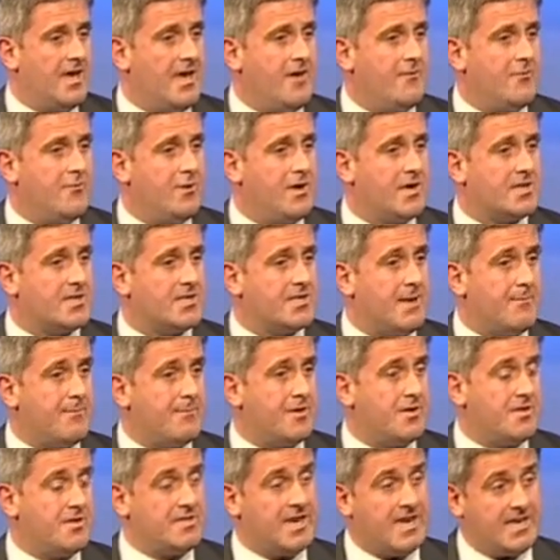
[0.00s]
if we
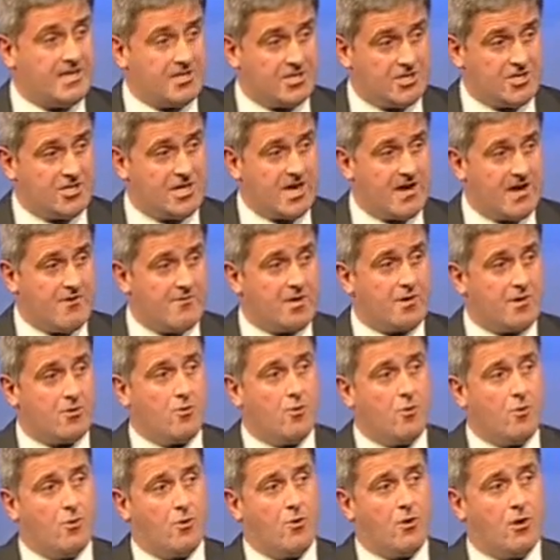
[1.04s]
accept that data sharing,
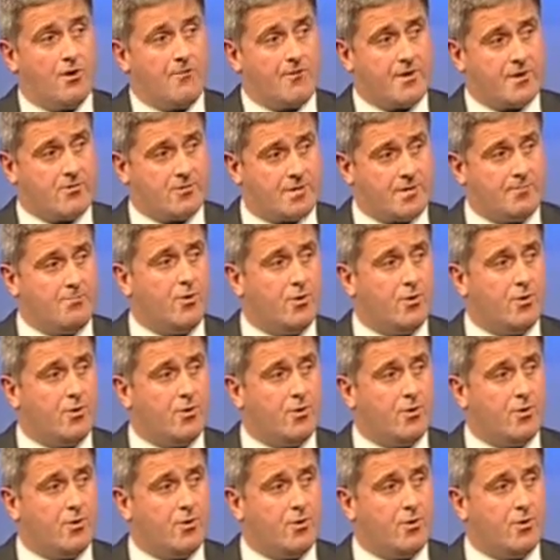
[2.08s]
all of those